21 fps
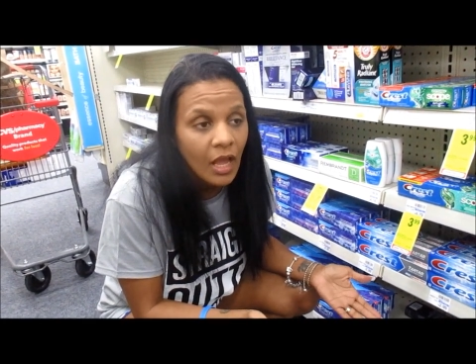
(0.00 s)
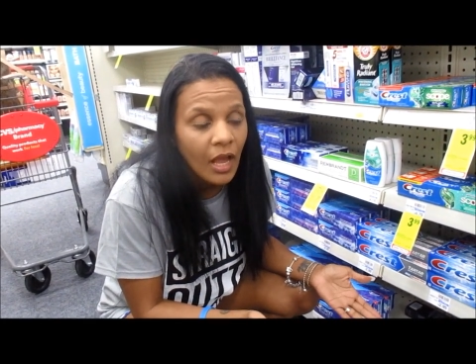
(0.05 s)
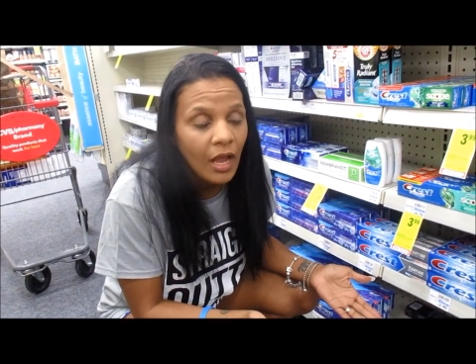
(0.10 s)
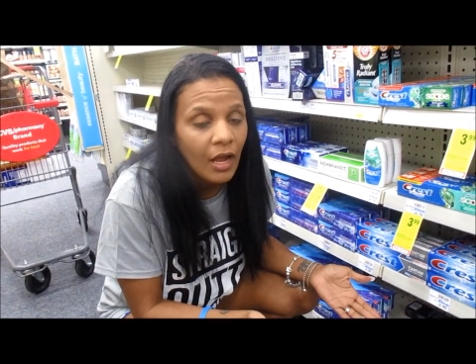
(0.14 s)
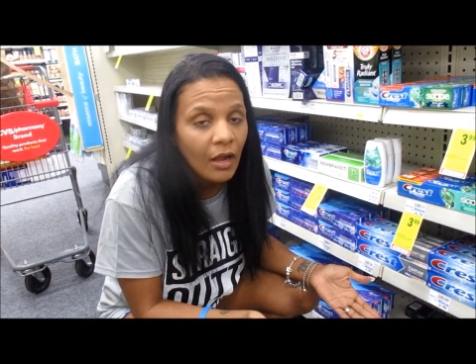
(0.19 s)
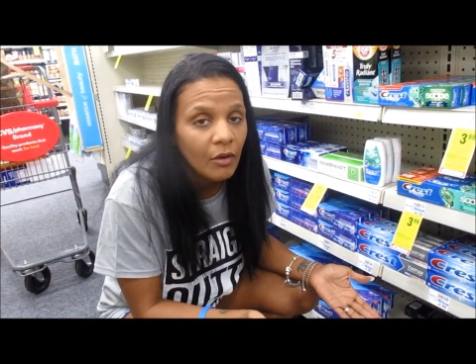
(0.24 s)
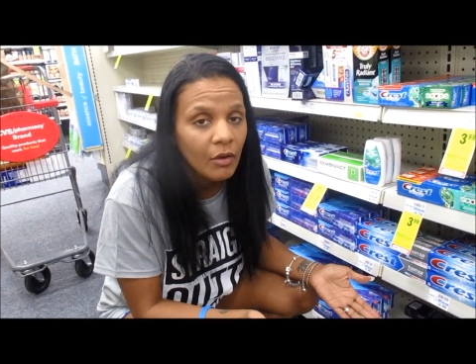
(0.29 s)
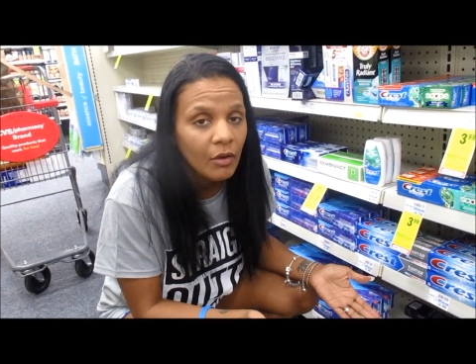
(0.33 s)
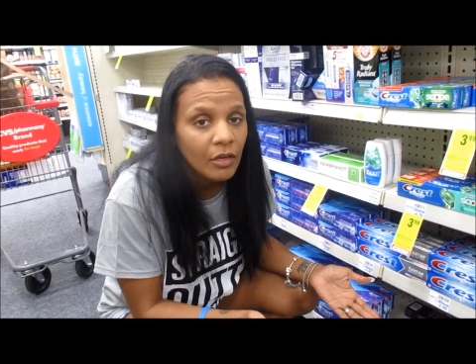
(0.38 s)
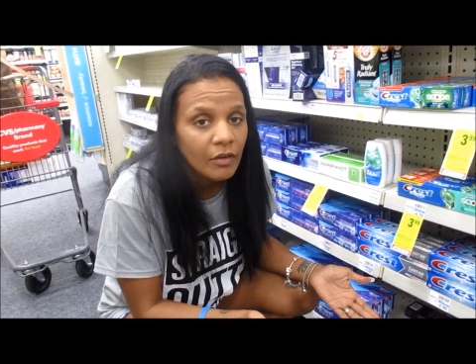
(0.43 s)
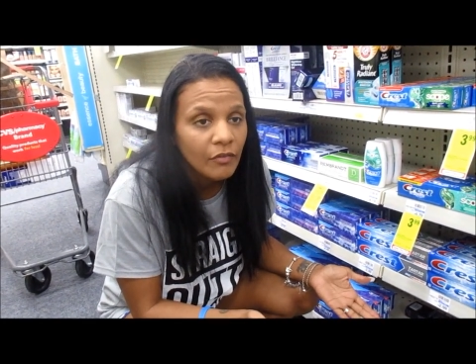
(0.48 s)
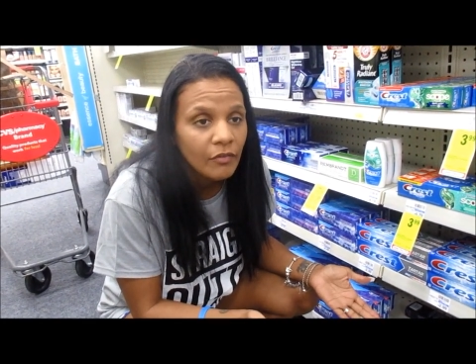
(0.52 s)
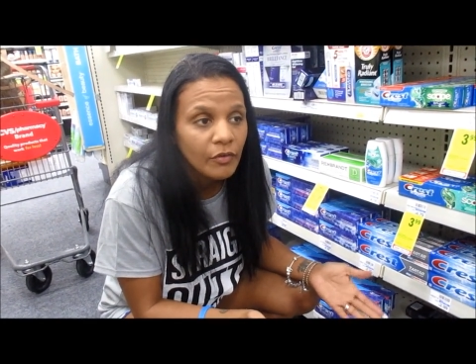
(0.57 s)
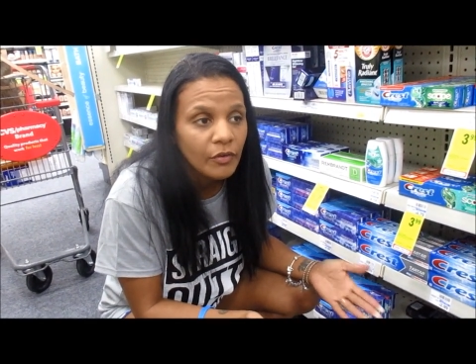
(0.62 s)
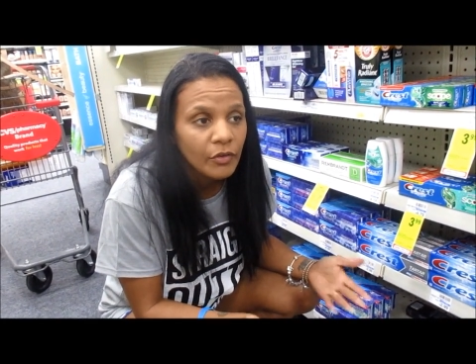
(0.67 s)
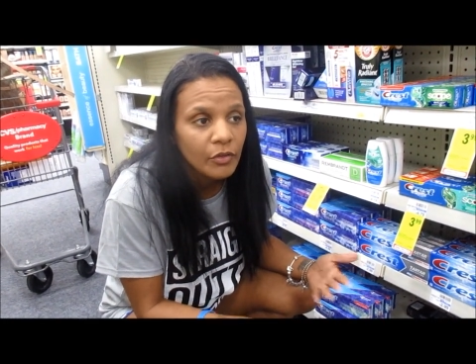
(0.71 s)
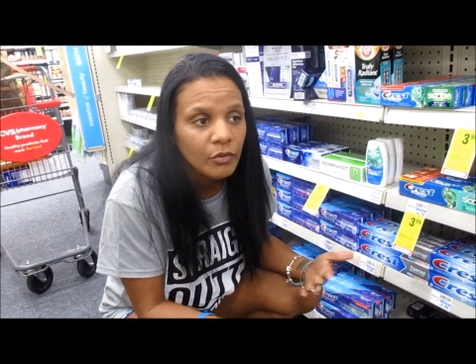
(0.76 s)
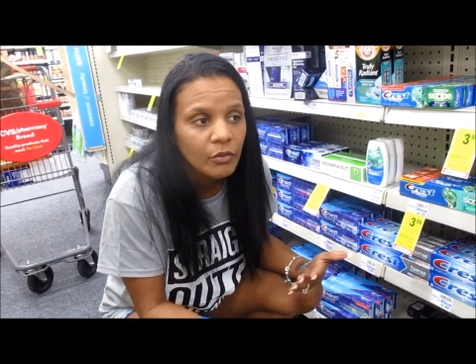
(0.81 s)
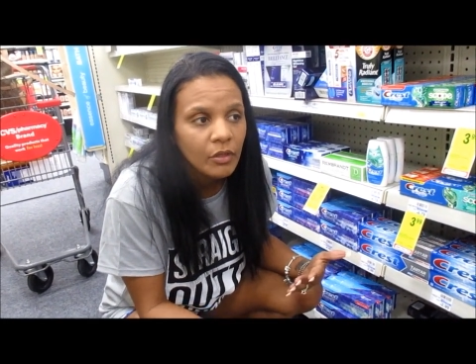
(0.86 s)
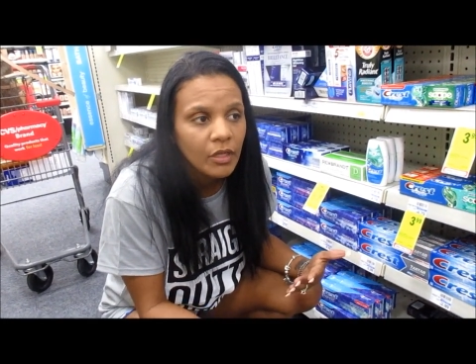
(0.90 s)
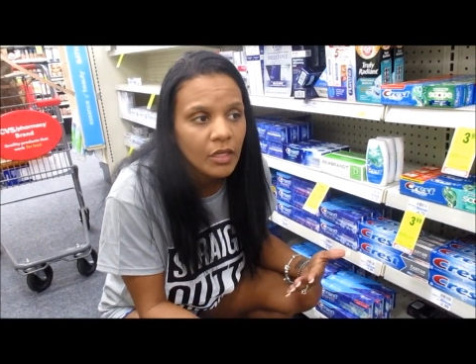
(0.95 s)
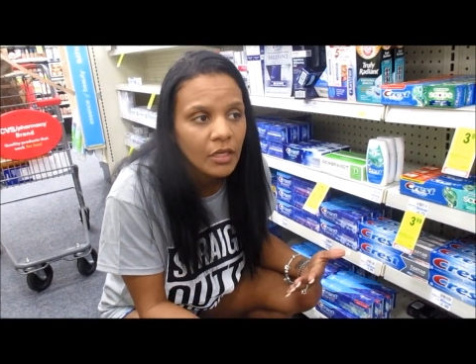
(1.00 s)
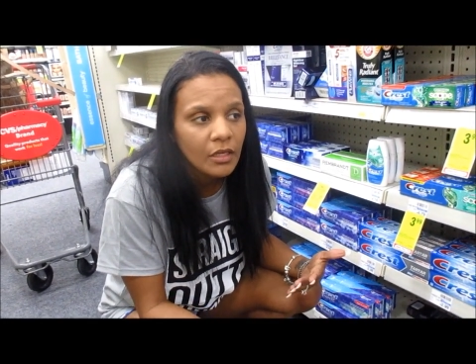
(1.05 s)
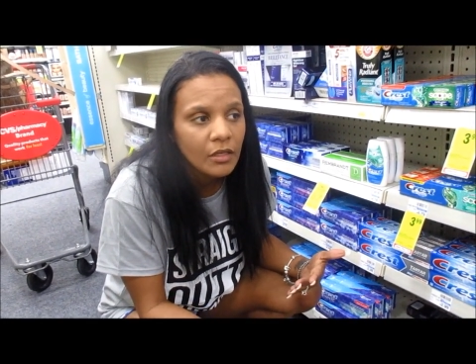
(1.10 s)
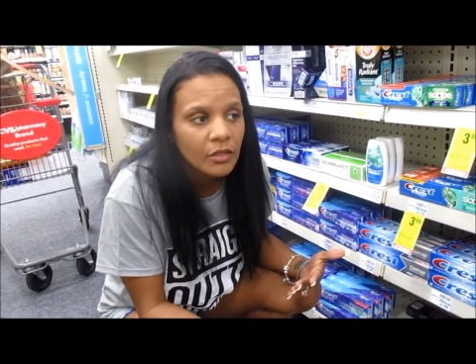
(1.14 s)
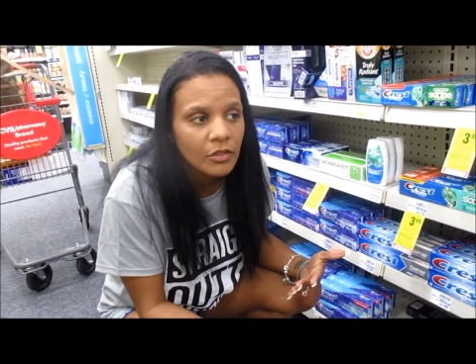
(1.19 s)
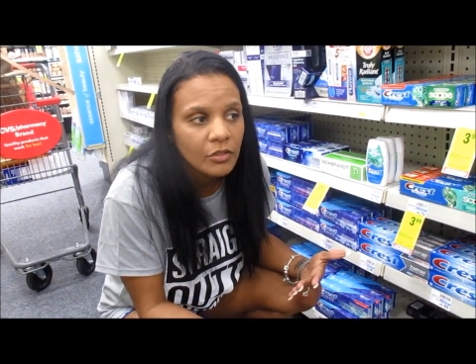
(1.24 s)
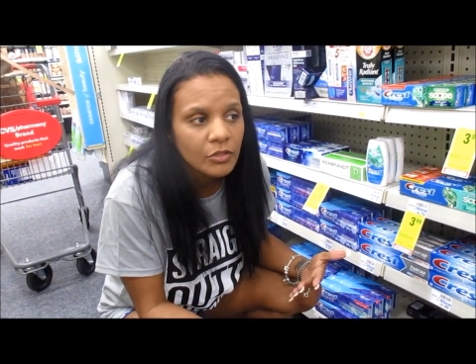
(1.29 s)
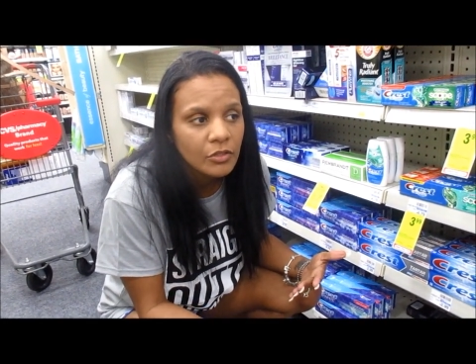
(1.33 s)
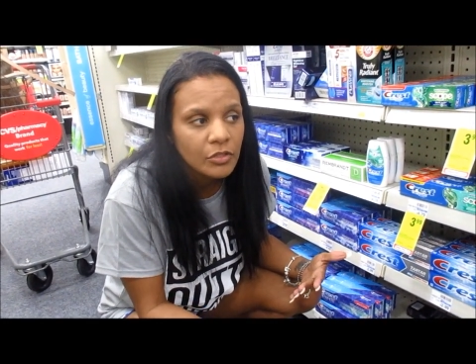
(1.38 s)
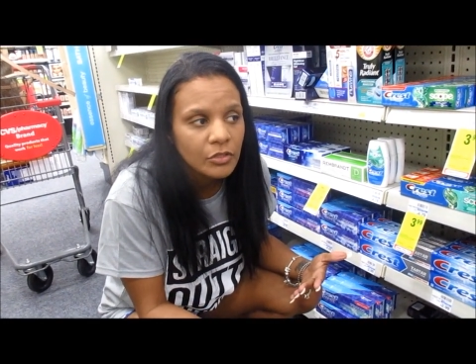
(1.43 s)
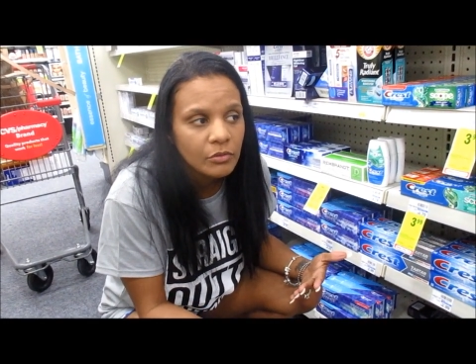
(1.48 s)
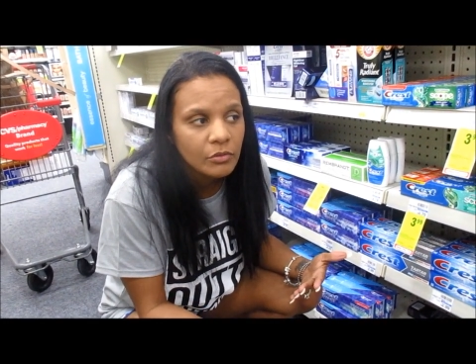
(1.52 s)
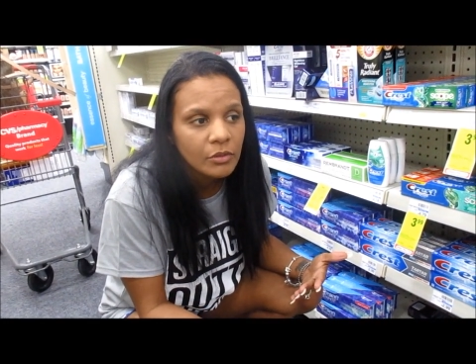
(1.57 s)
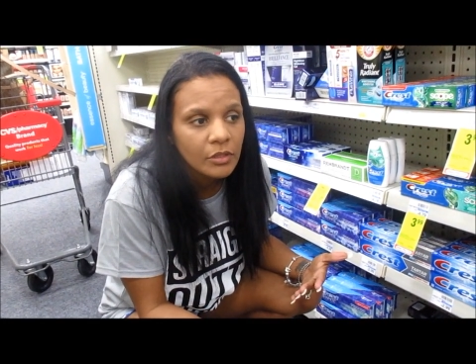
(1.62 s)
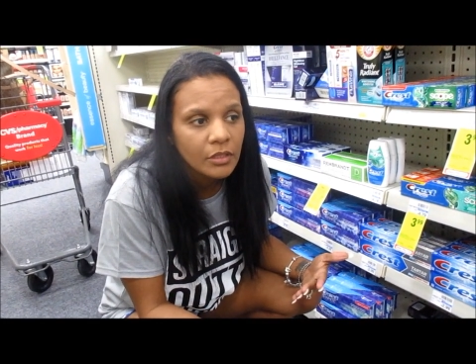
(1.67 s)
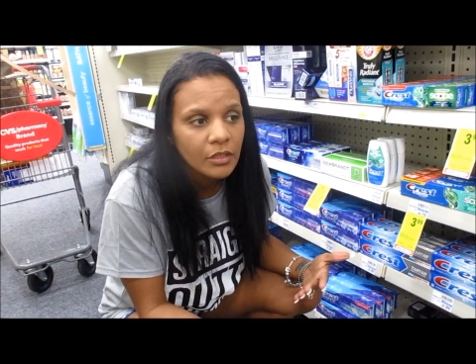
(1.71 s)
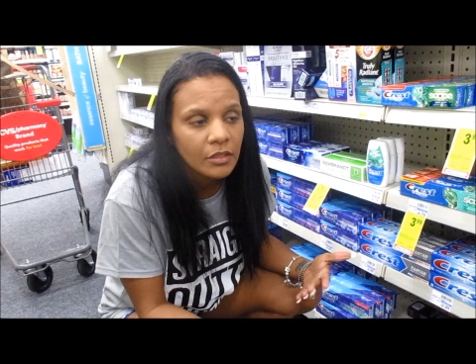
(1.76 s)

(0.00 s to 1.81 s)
However, you can't do it